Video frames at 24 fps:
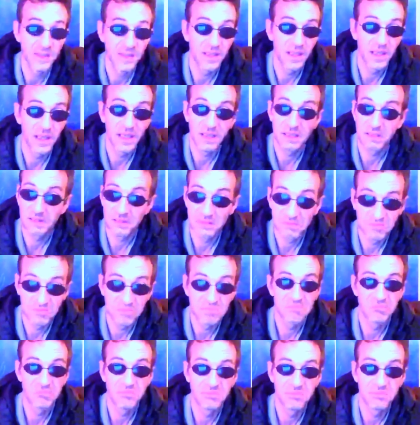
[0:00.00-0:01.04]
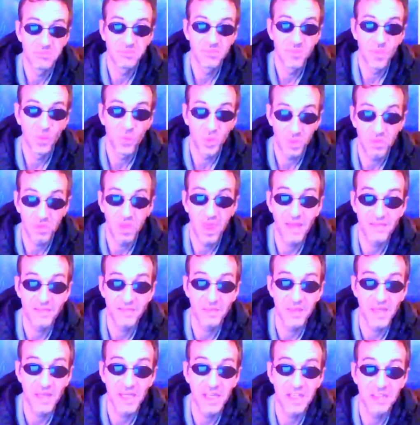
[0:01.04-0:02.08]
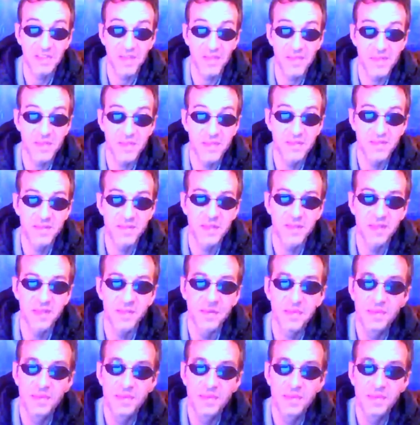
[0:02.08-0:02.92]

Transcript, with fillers: Like, we will have to meet each other,